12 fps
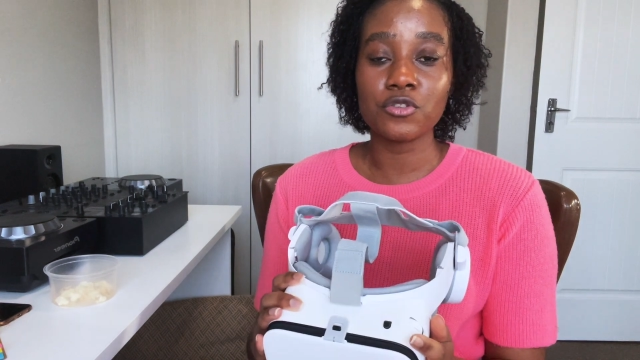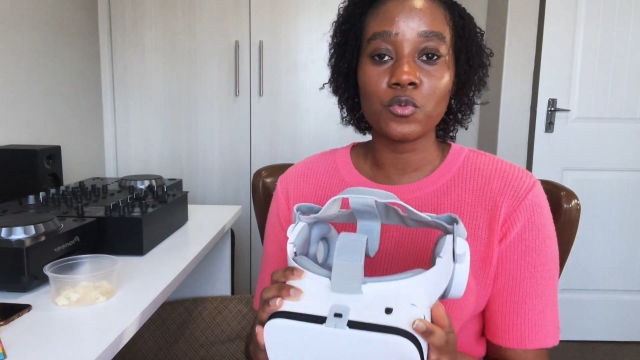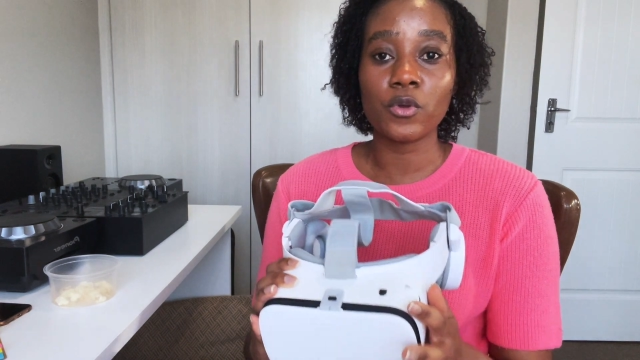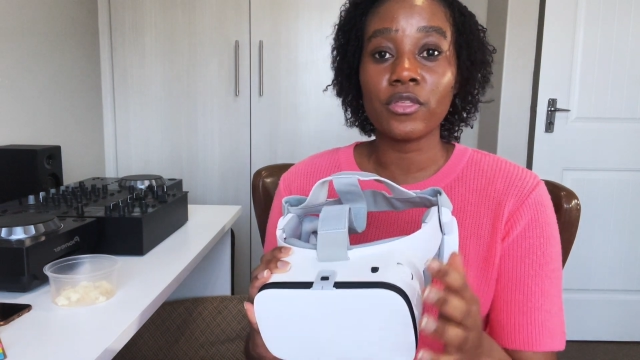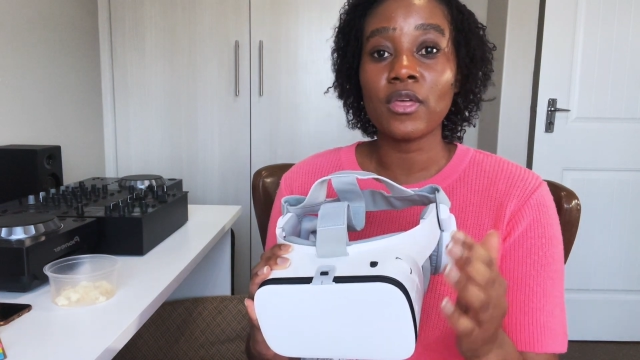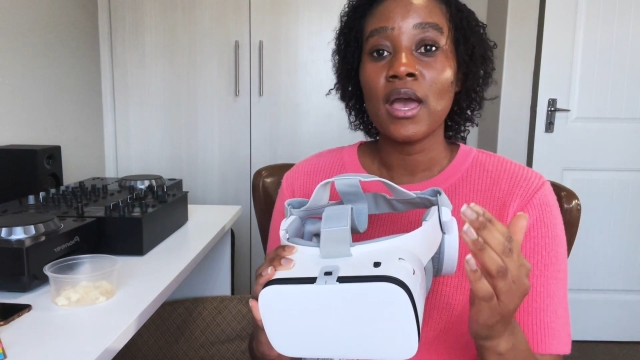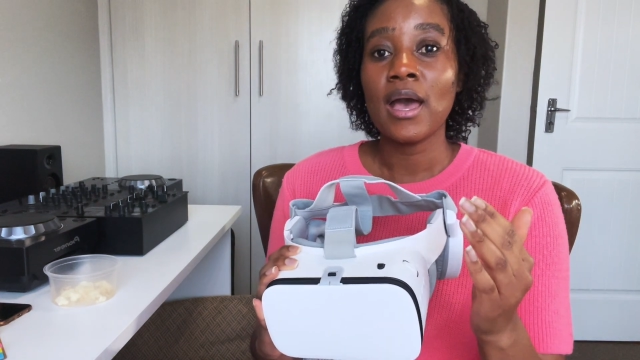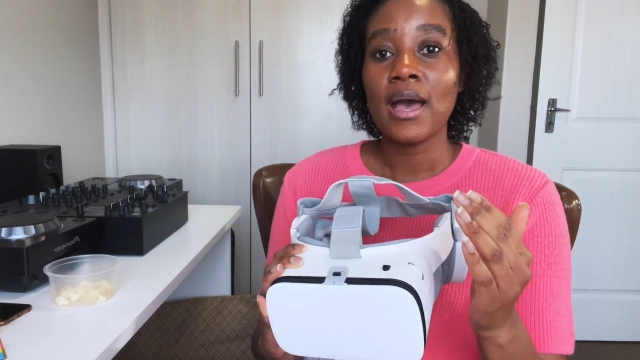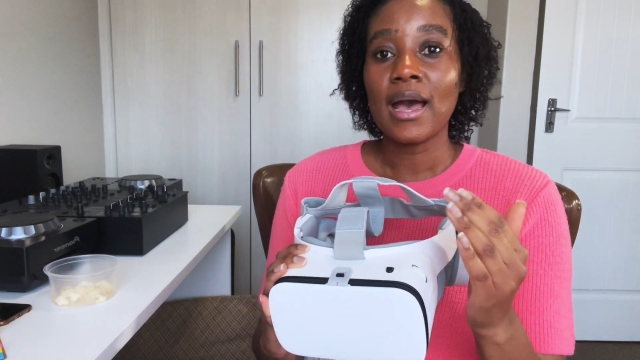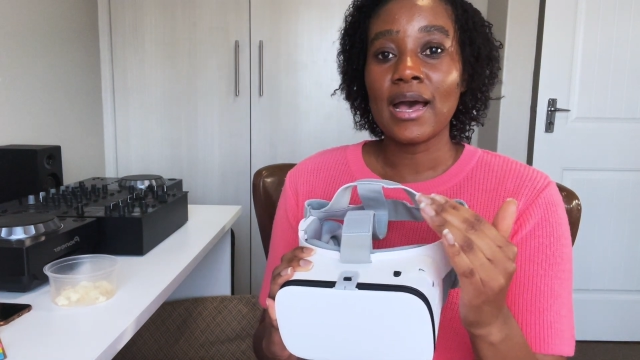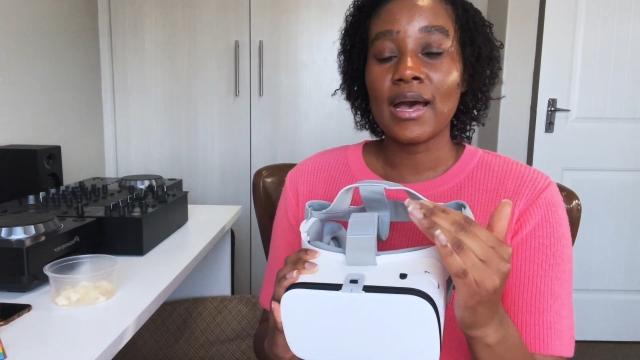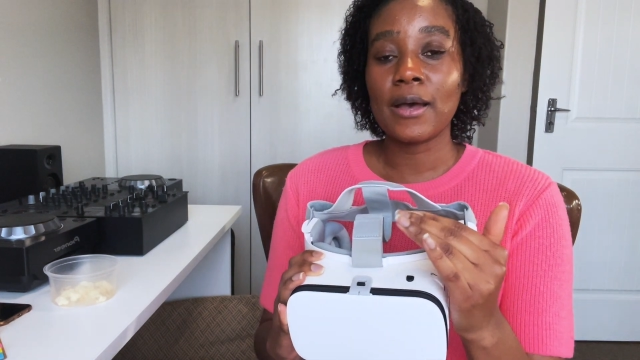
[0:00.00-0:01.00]
with
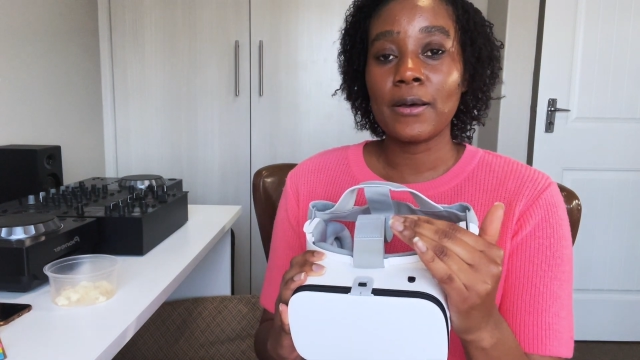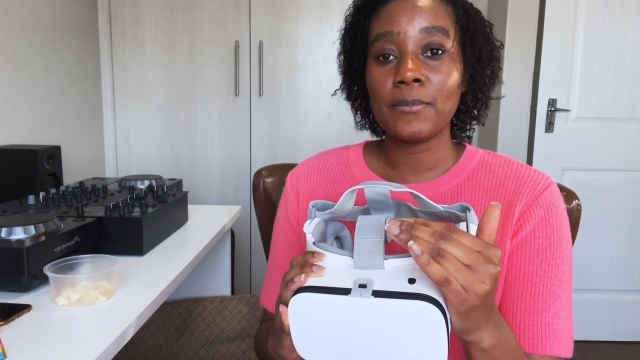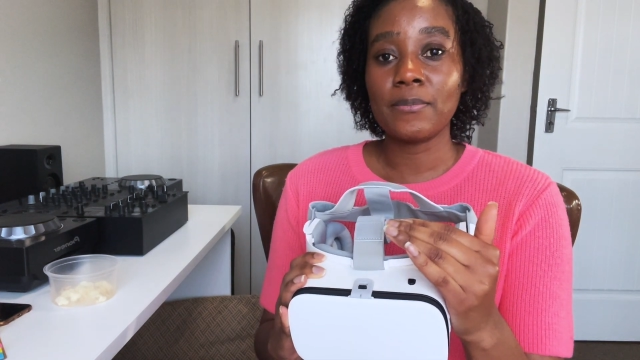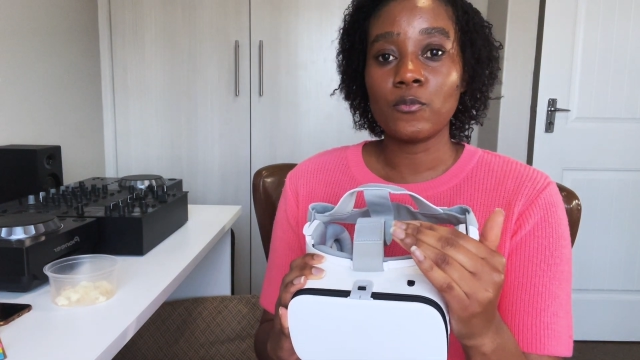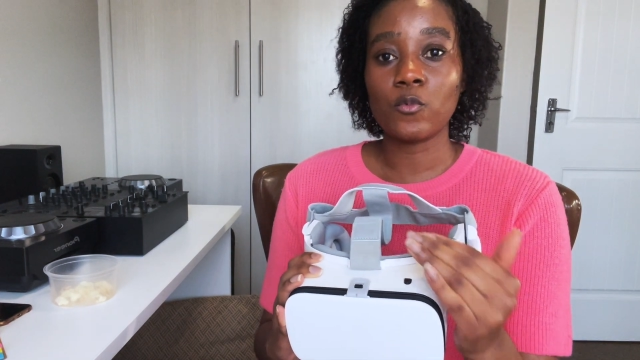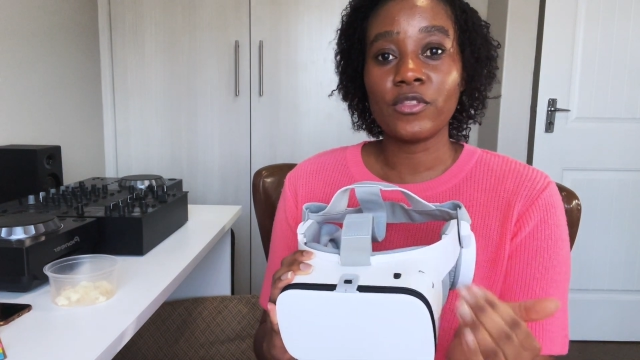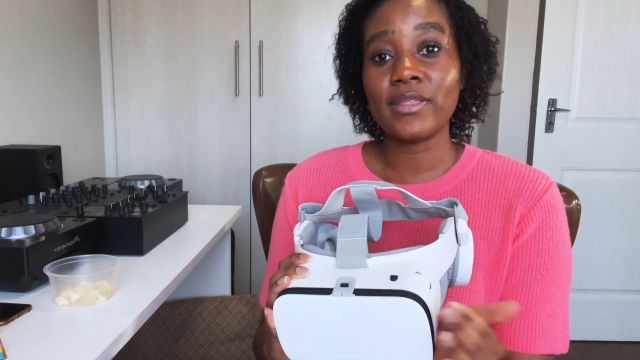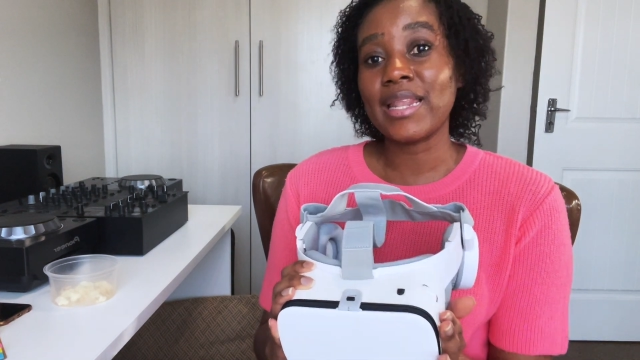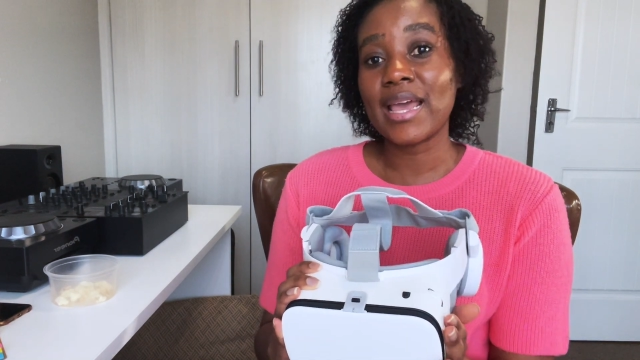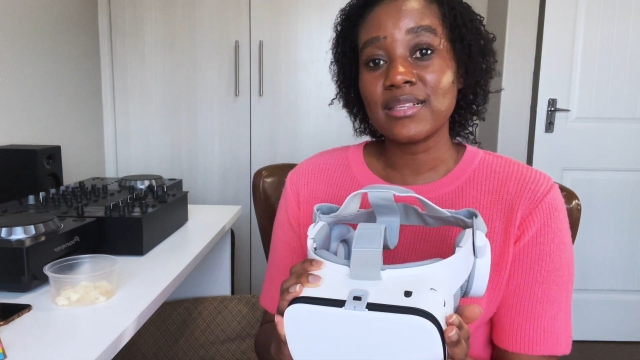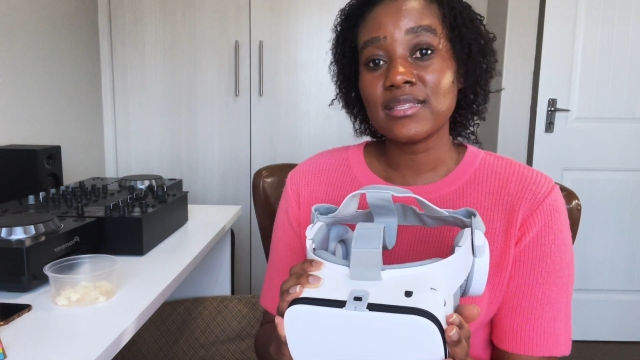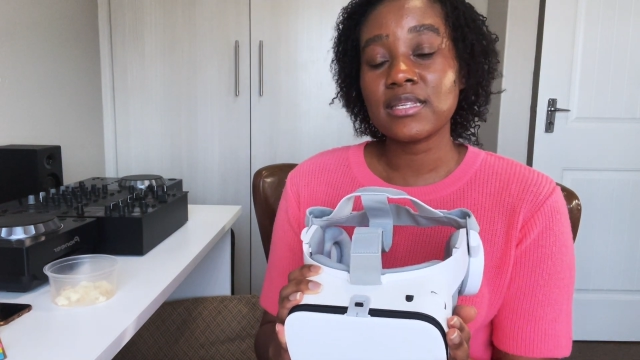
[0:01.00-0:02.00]

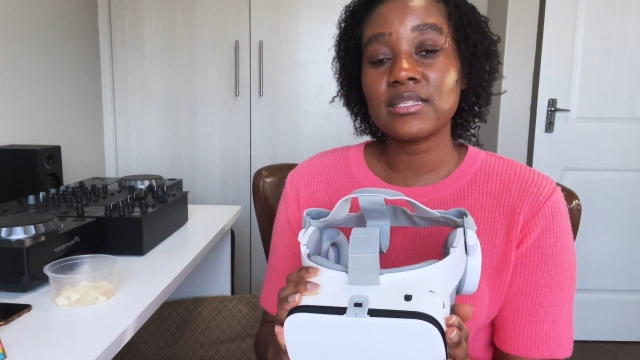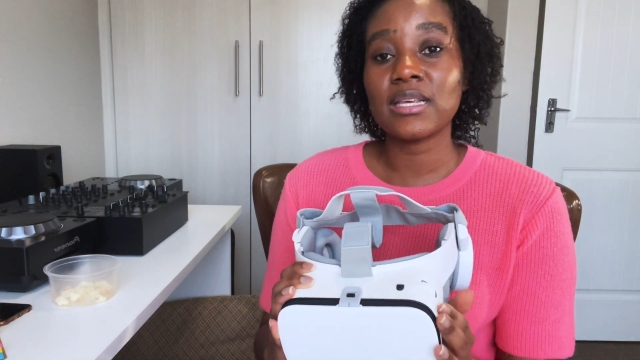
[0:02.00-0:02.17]
lenses,